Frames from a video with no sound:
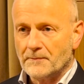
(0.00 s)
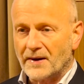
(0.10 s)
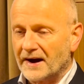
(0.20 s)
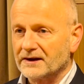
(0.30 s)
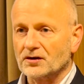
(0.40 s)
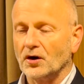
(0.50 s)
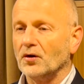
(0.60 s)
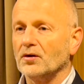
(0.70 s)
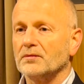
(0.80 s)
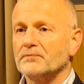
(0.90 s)
buying
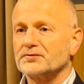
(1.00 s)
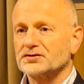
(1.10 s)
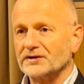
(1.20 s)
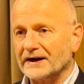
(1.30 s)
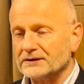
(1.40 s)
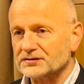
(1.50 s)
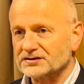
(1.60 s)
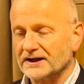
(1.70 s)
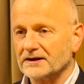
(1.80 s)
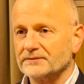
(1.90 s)
gold, trying to
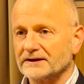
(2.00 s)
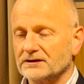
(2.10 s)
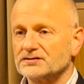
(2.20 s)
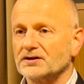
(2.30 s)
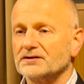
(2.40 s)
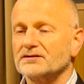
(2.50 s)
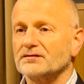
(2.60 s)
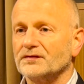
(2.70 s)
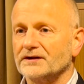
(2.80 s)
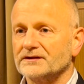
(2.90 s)
set up an
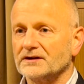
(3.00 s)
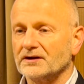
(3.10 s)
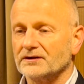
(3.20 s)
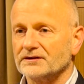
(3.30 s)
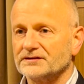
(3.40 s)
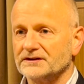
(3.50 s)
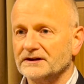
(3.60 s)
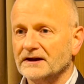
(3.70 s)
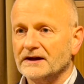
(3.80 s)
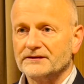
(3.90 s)
alternative funding
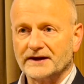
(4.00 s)
currency